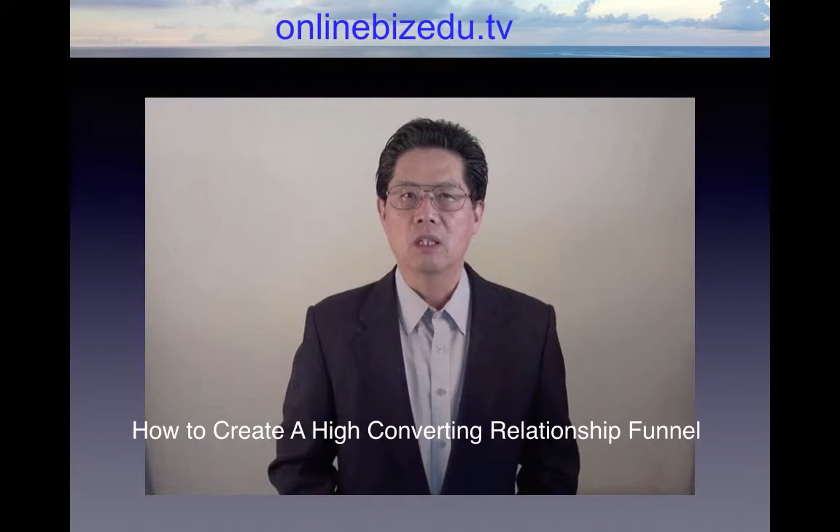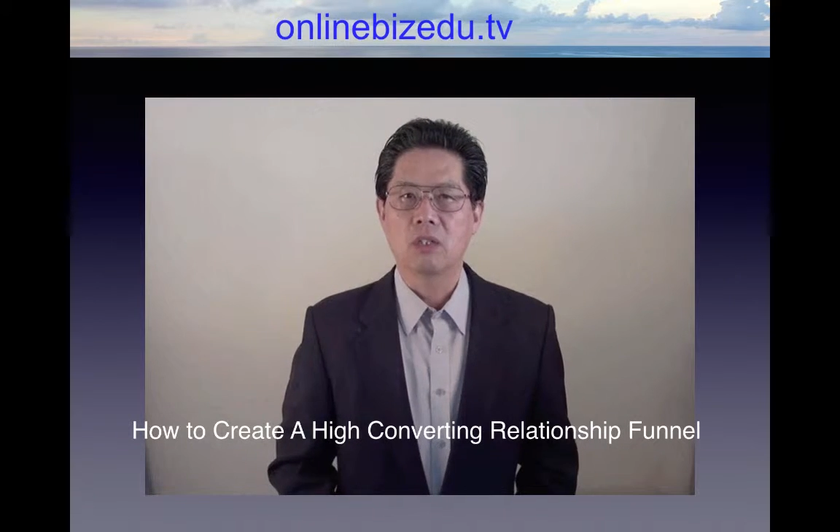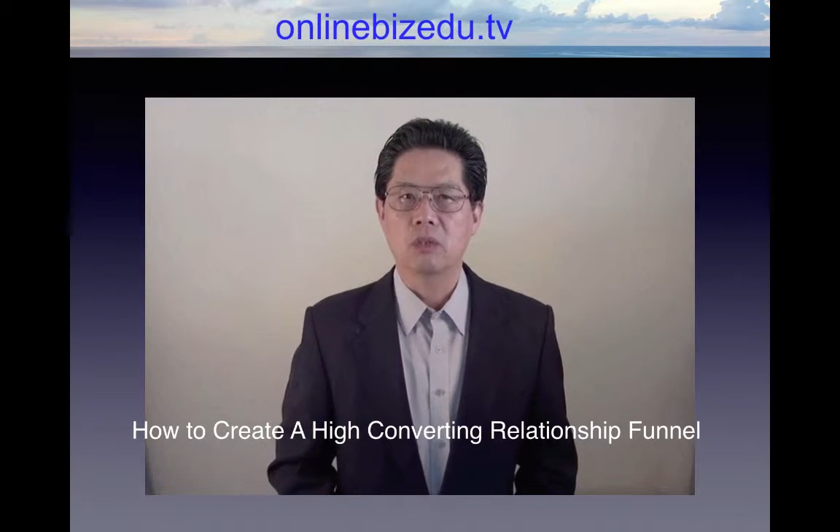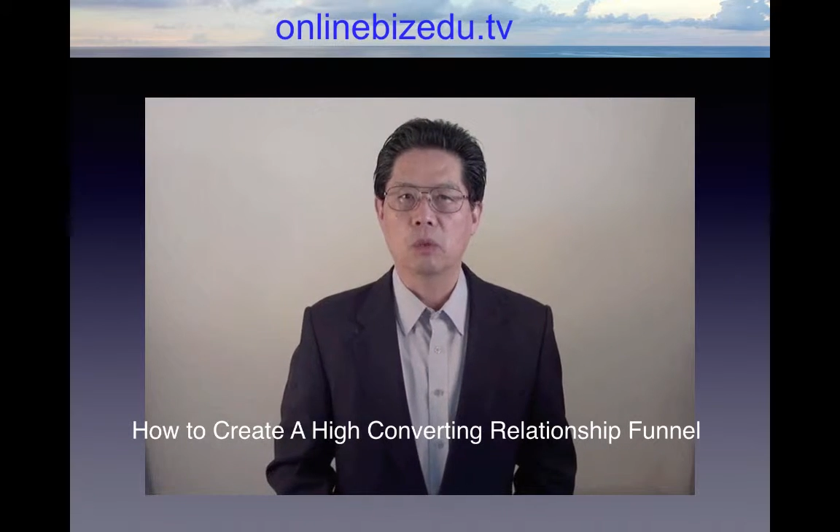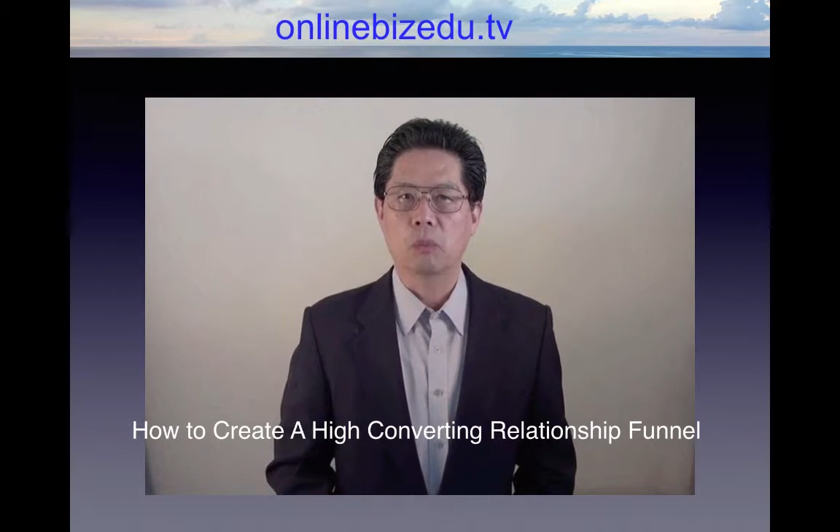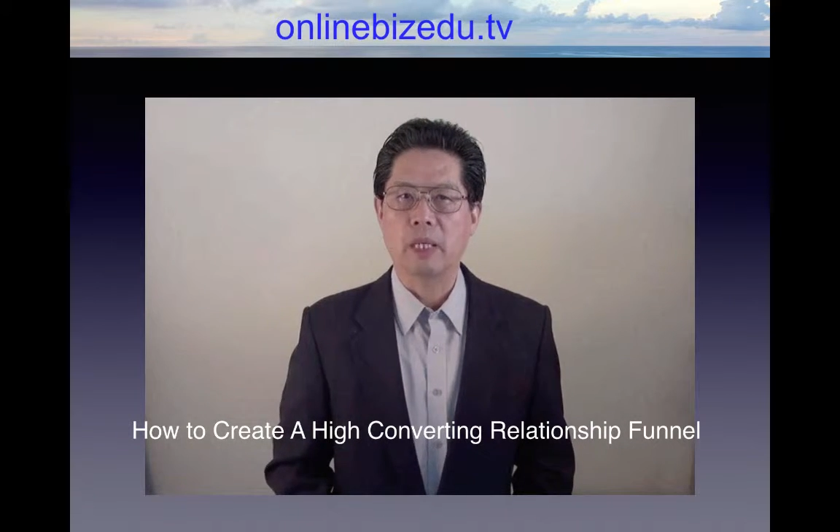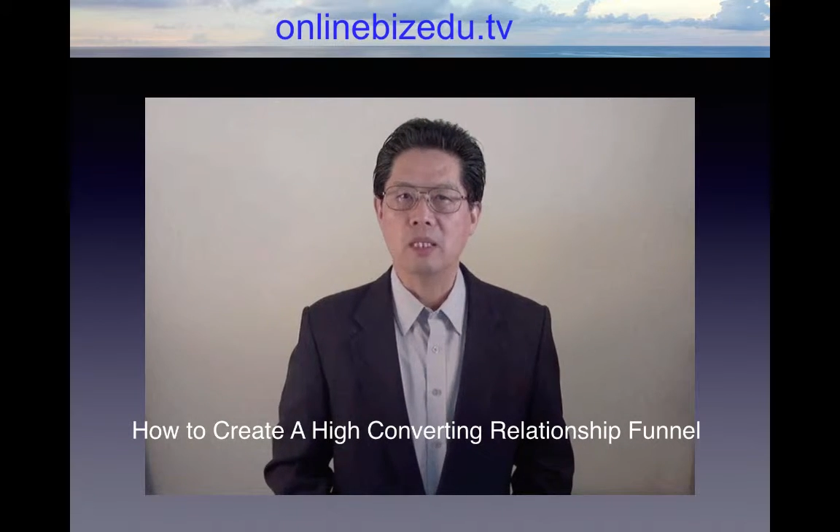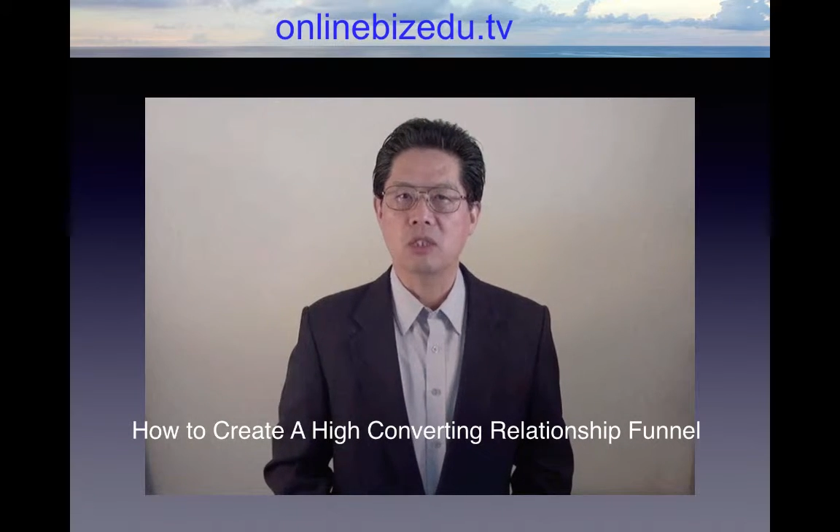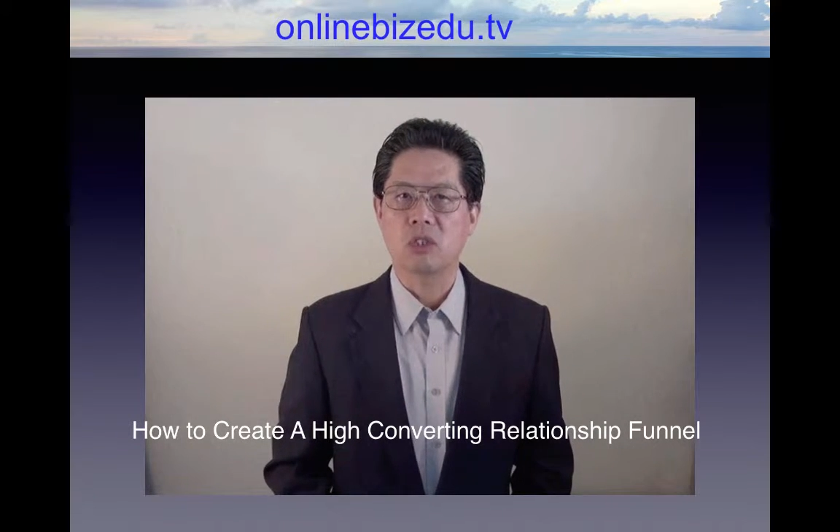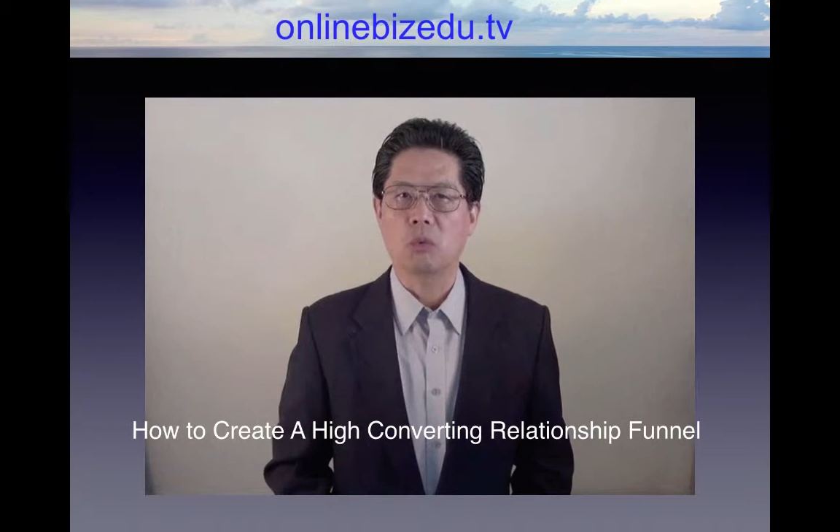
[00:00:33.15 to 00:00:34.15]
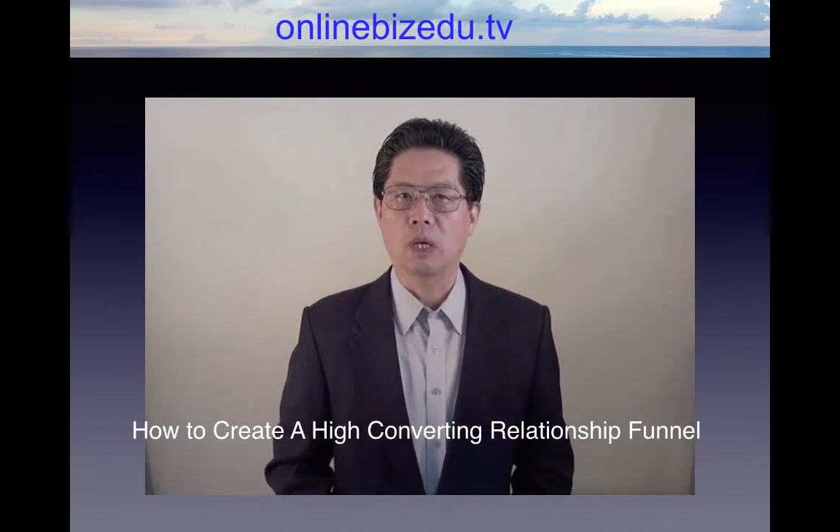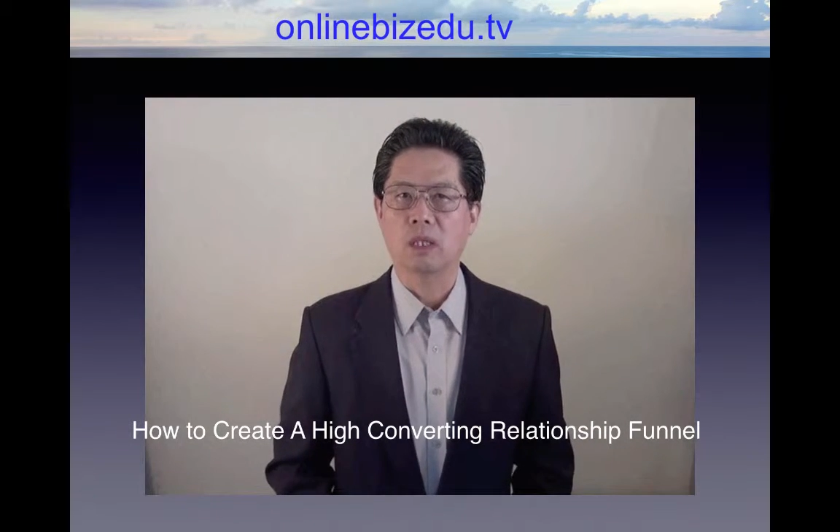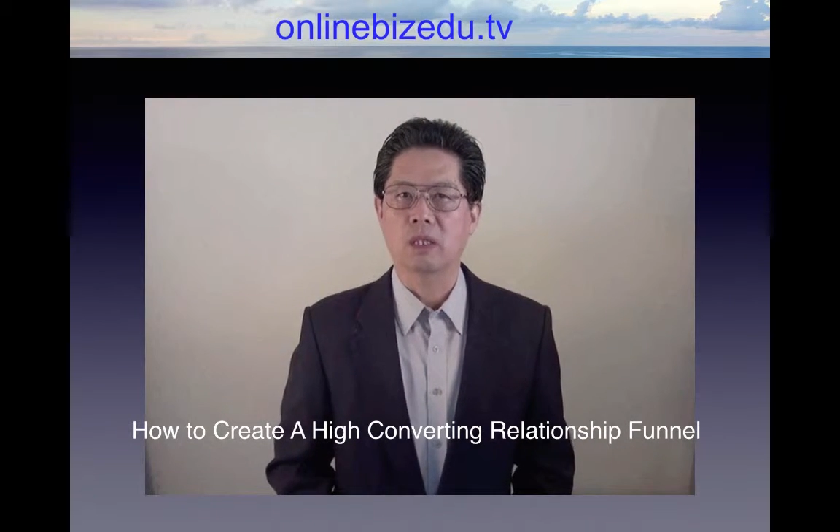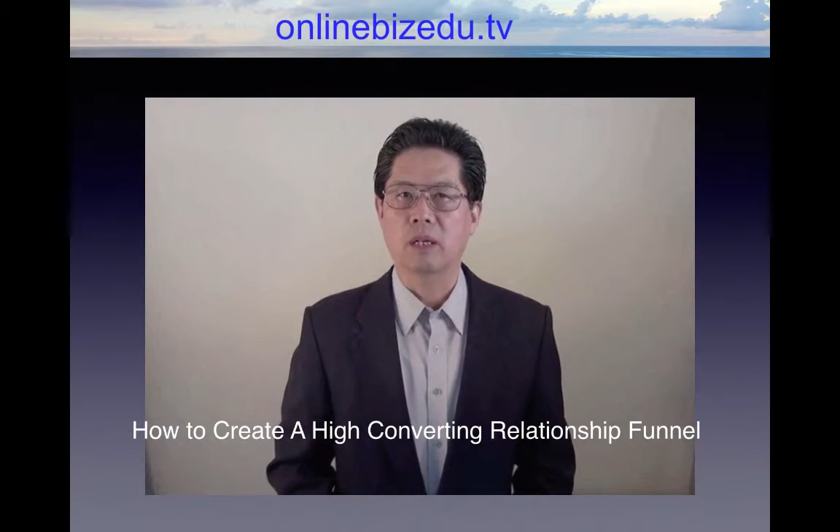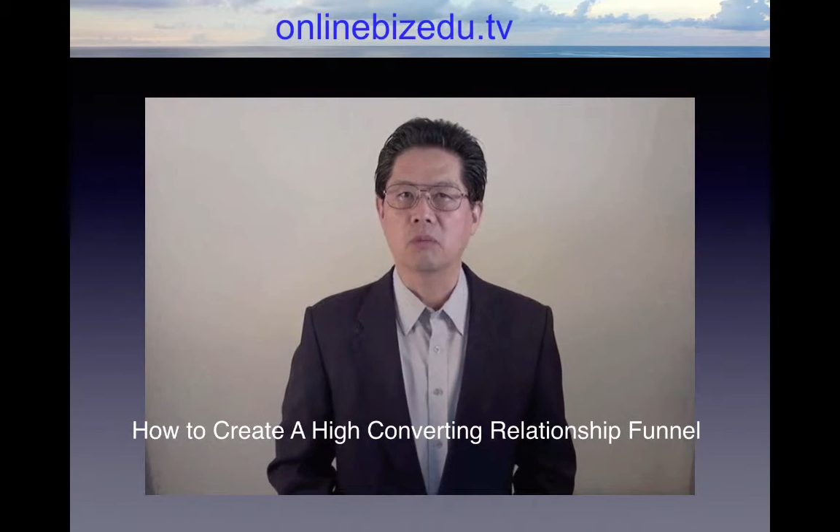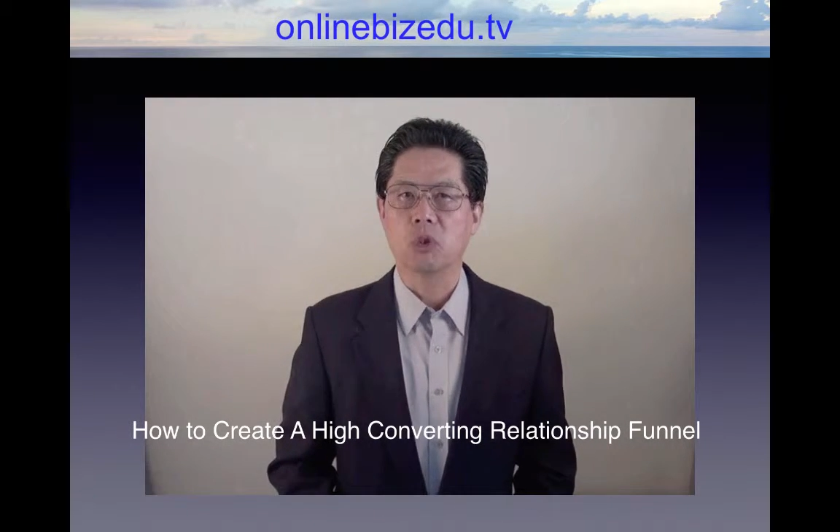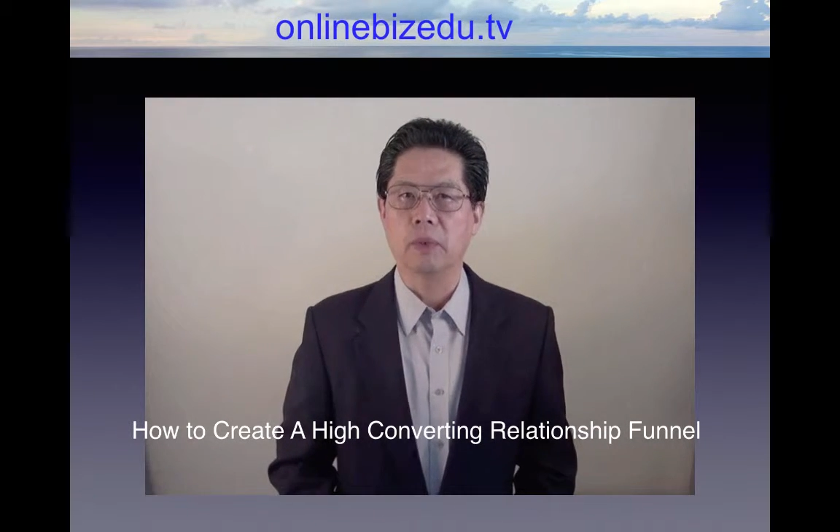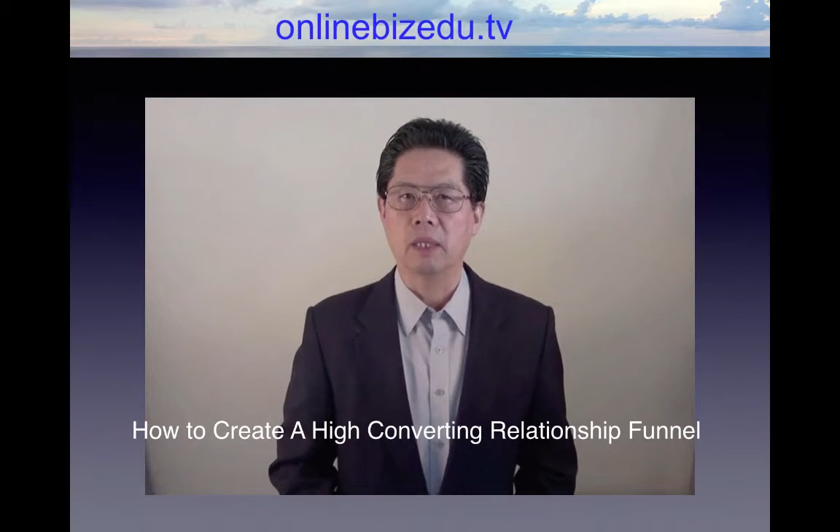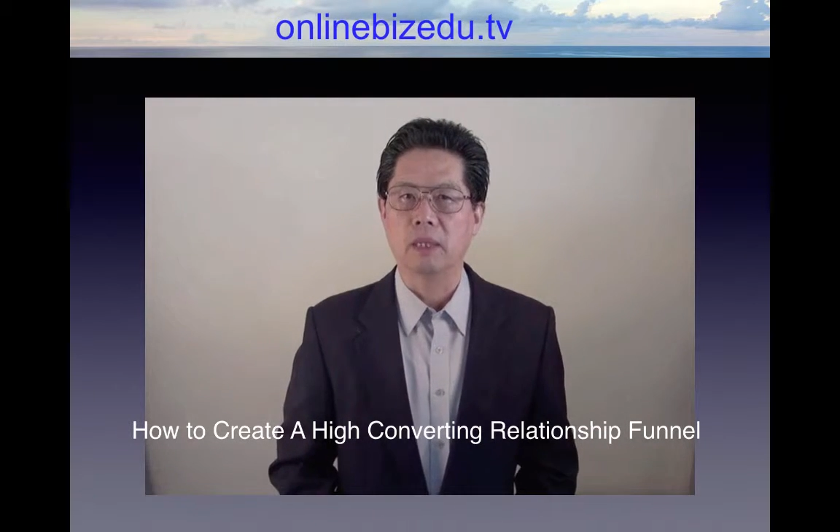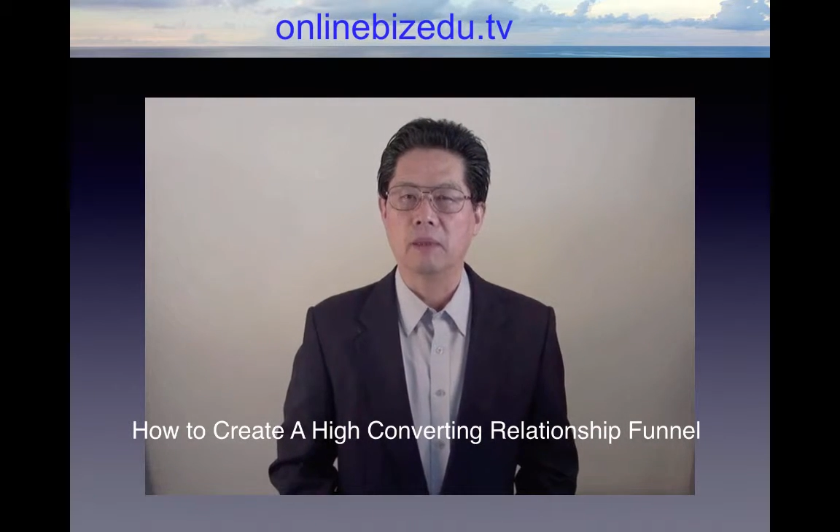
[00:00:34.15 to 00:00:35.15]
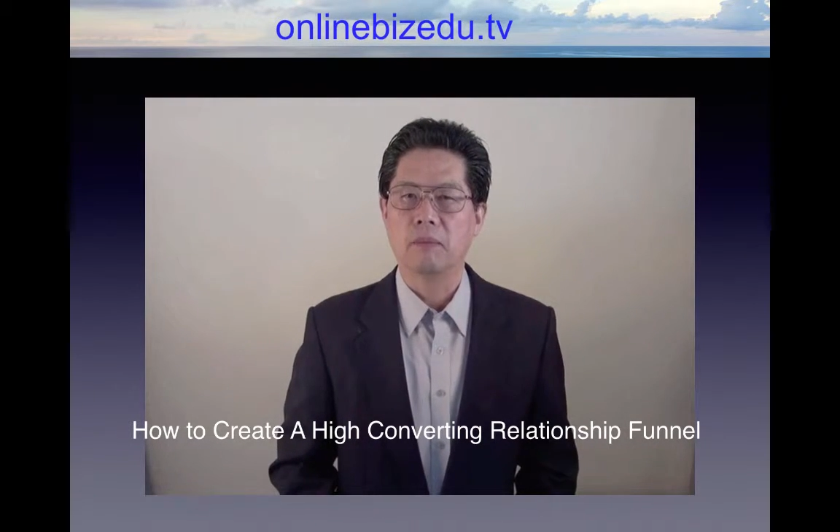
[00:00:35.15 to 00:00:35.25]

to the place you wanted them to be,